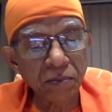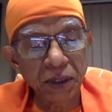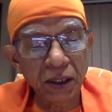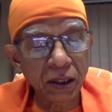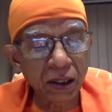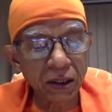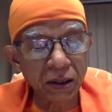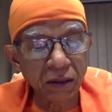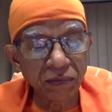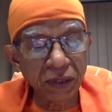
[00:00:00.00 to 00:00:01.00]
Meena
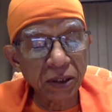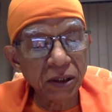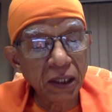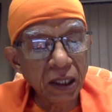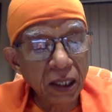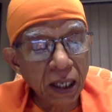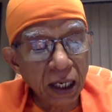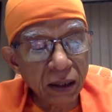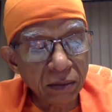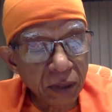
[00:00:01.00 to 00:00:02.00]
is the fish,
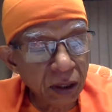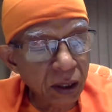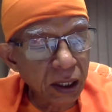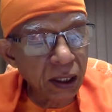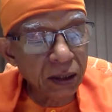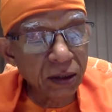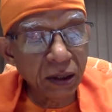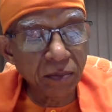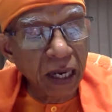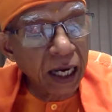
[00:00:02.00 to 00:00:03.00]
and mringa is
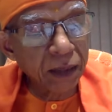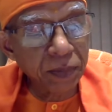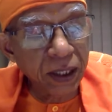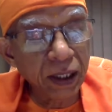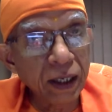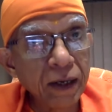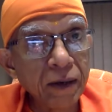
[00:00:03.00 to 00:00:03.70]
the black bee.